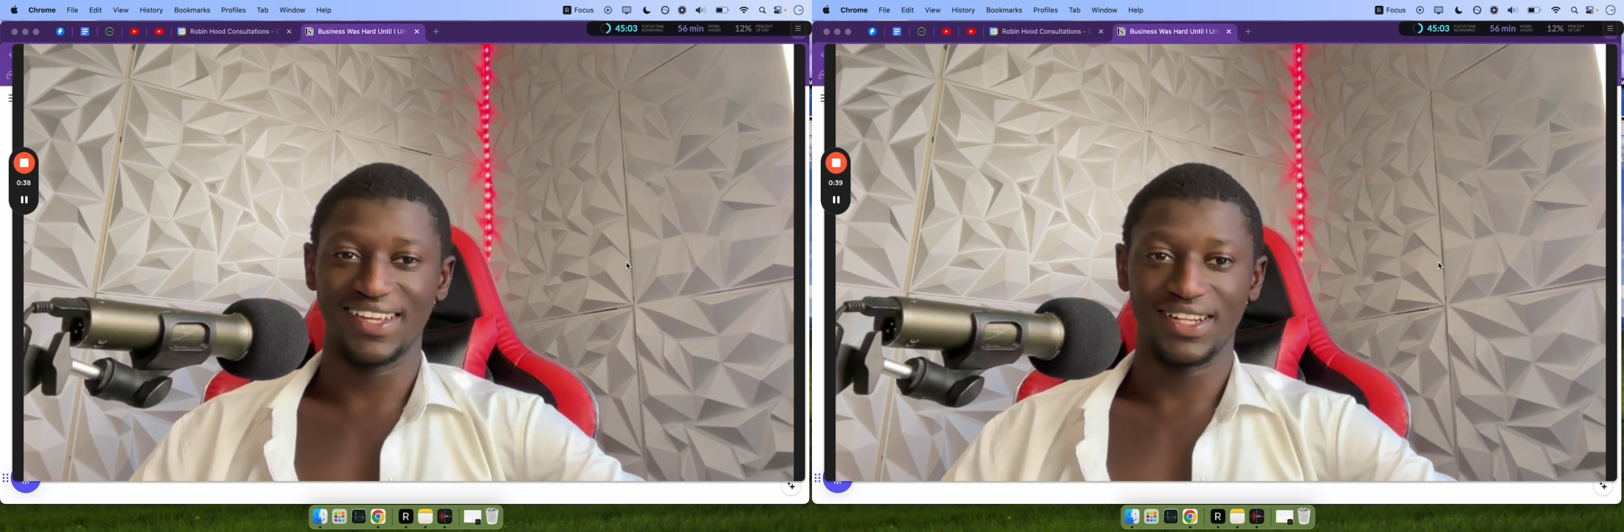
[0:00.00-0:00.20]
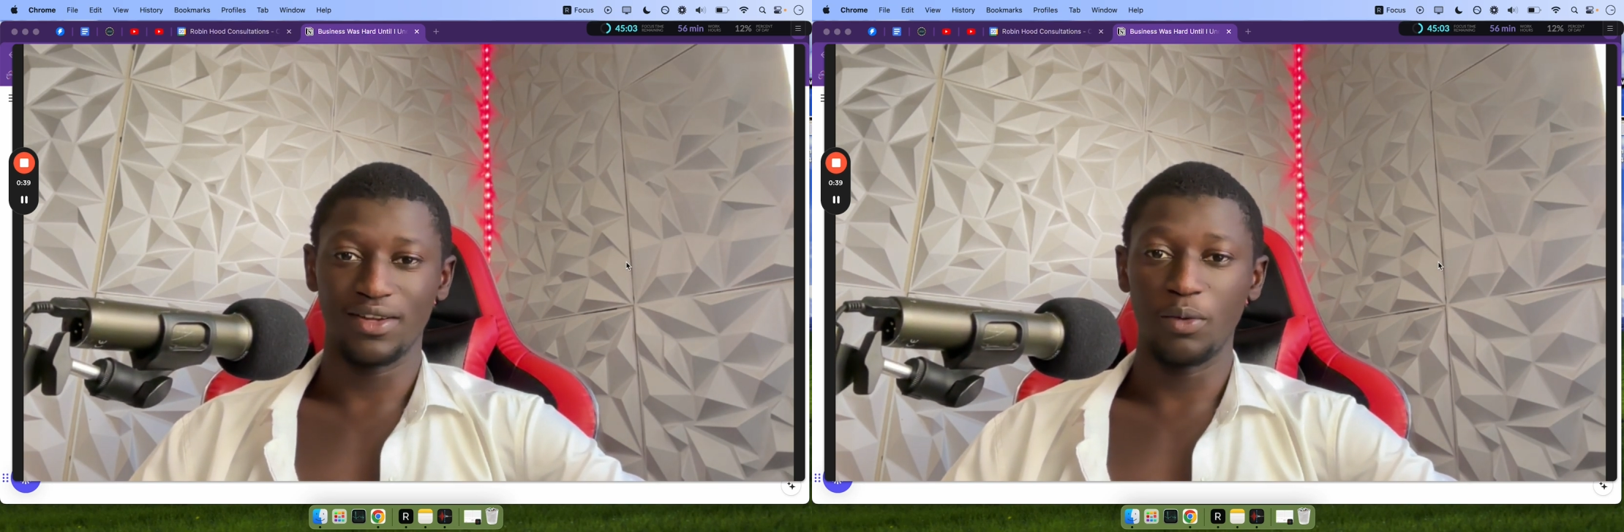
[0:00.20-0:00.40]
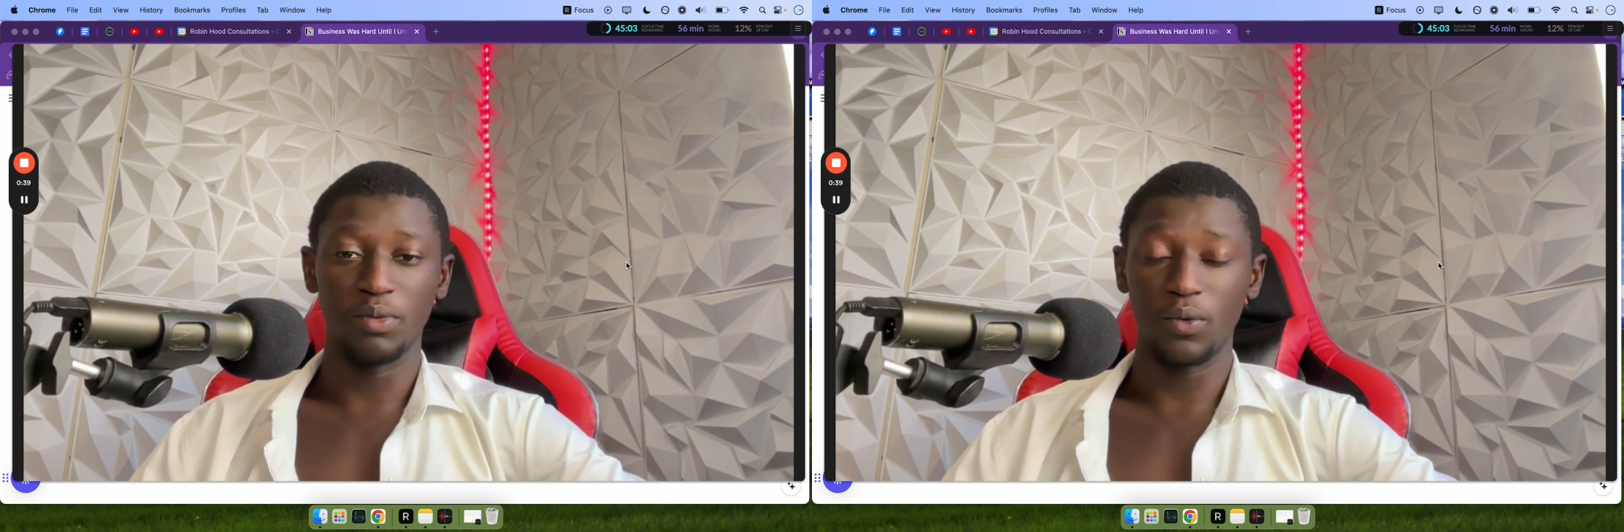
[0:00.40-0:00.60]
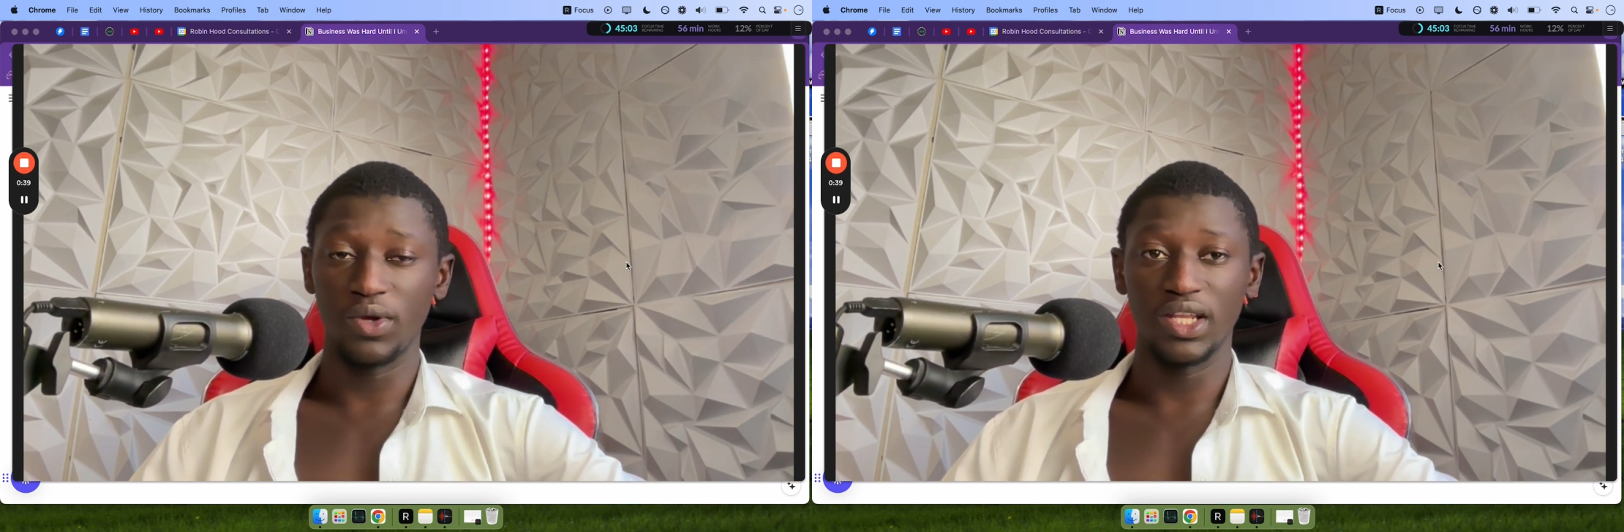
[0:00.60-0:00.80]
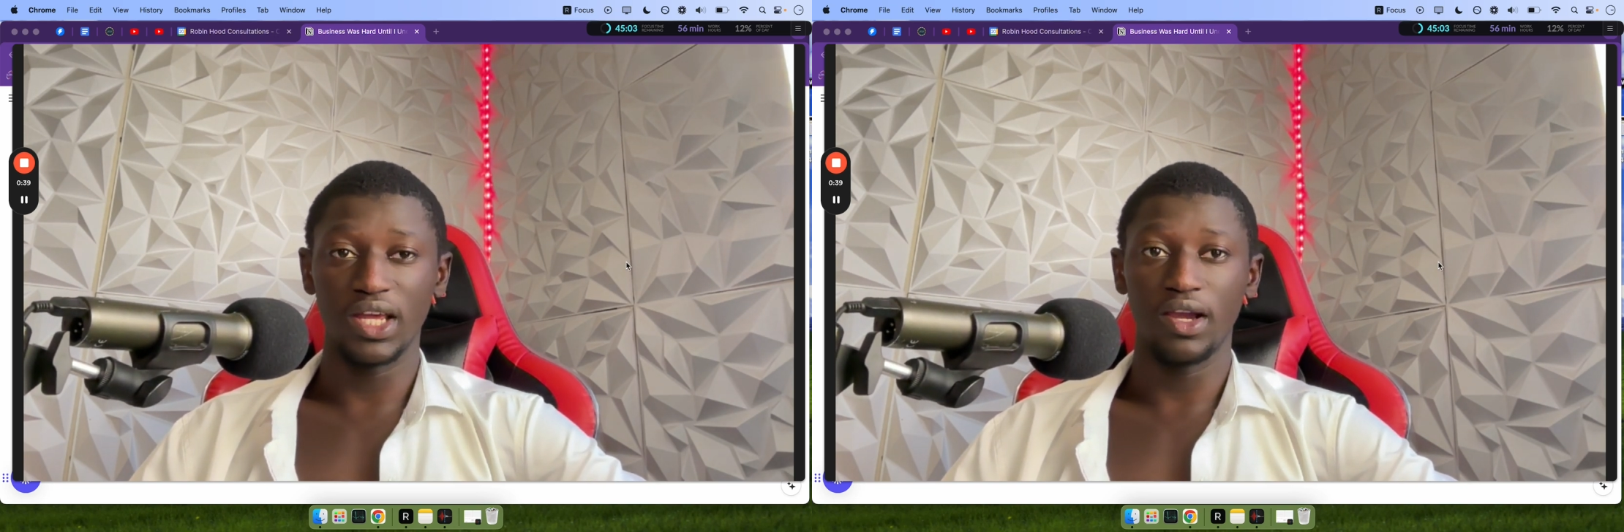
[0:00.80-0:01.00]
that we
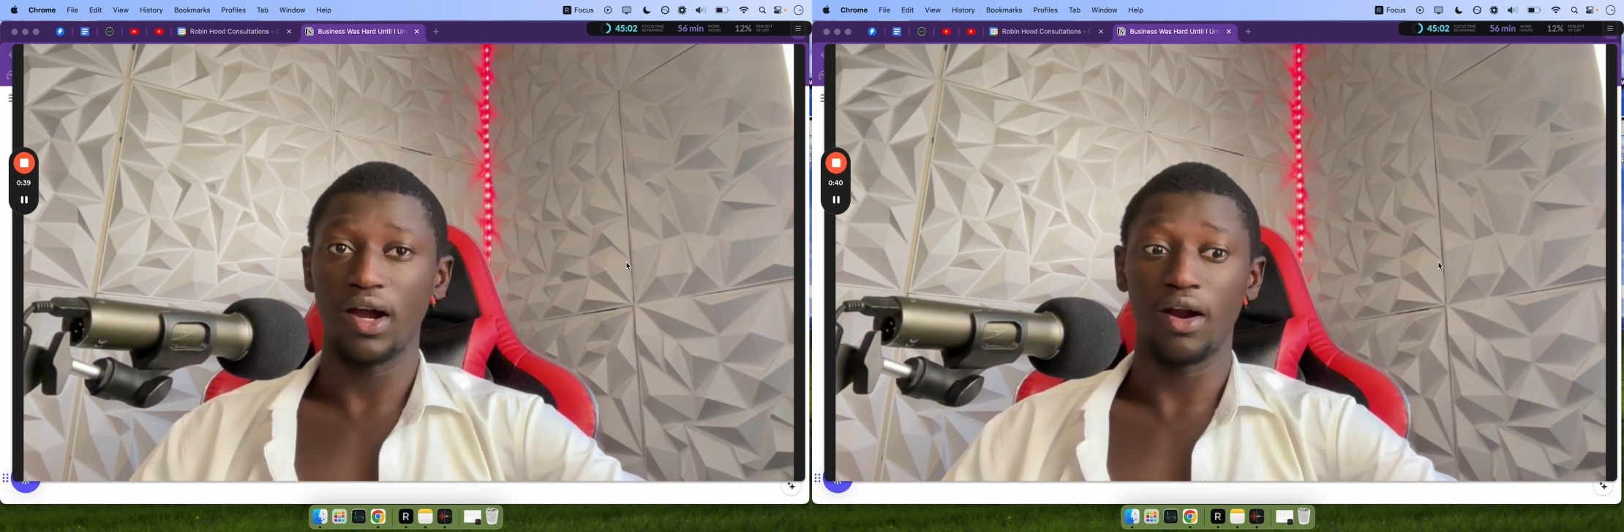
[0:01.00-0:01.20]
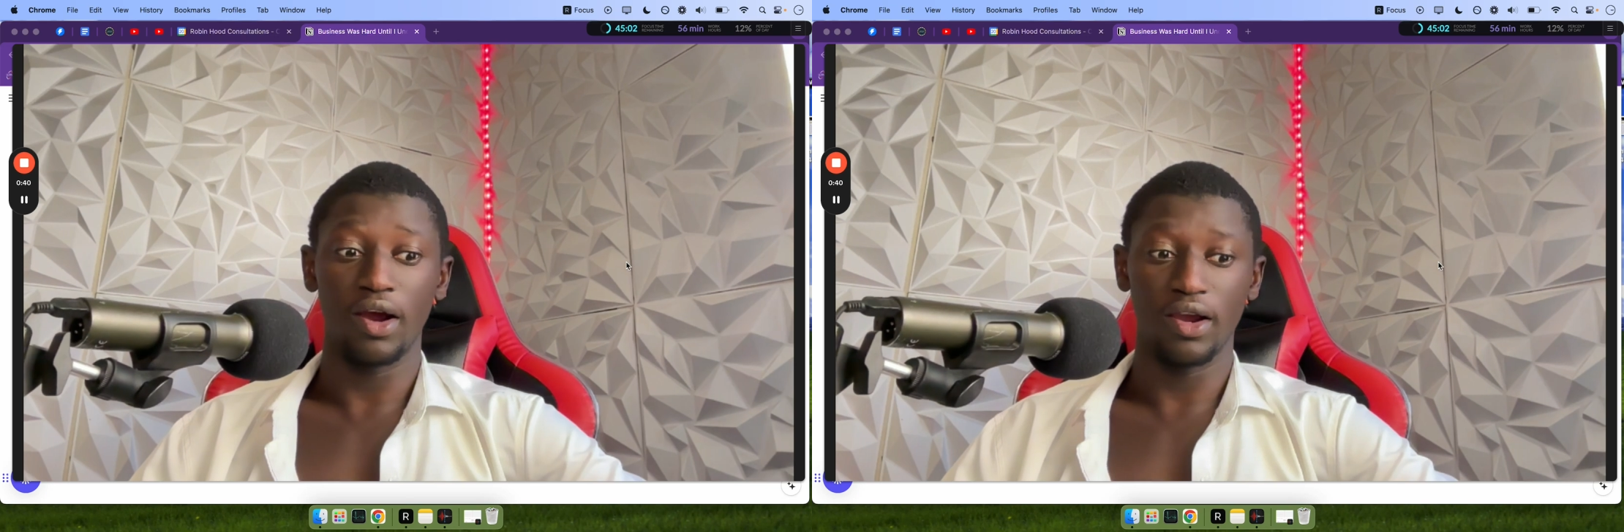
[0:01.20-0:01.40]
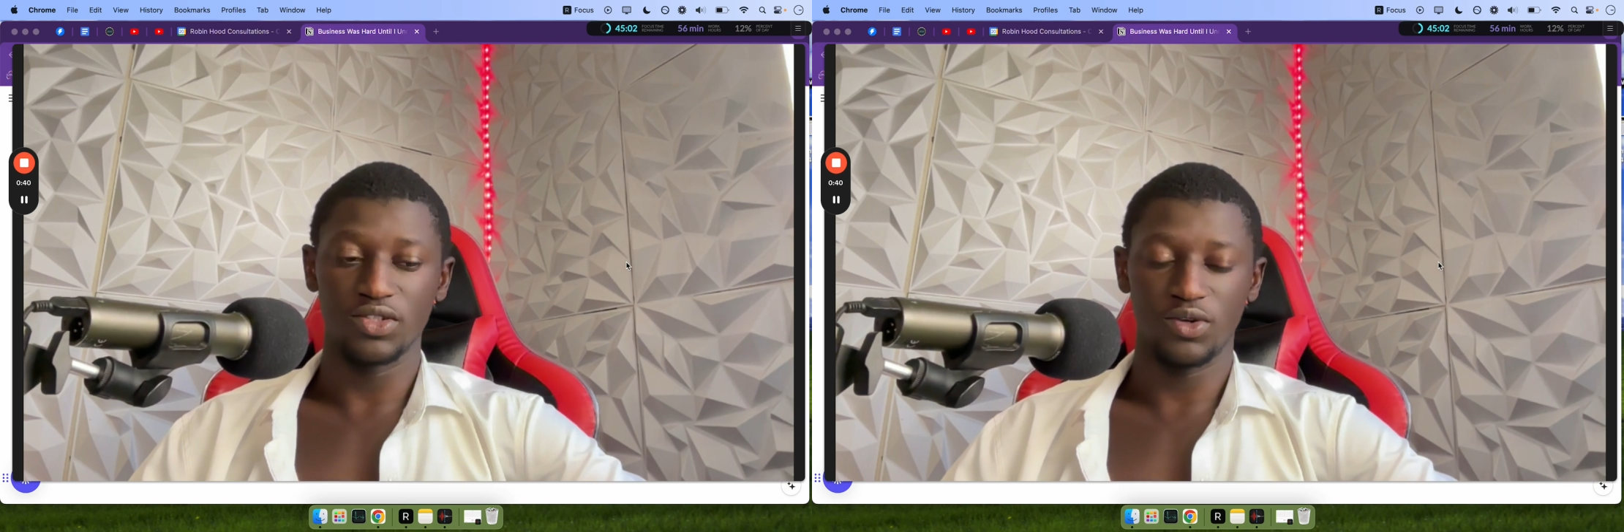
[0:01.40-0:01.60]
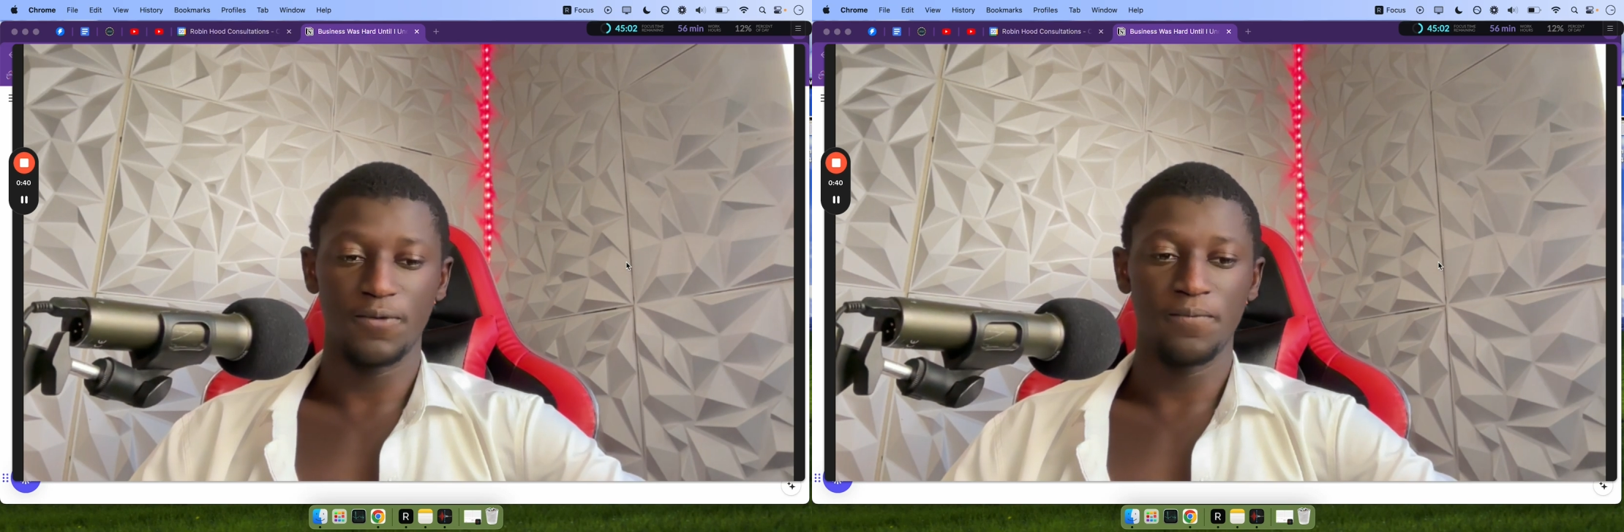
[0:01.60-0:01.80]
lay our eyes on.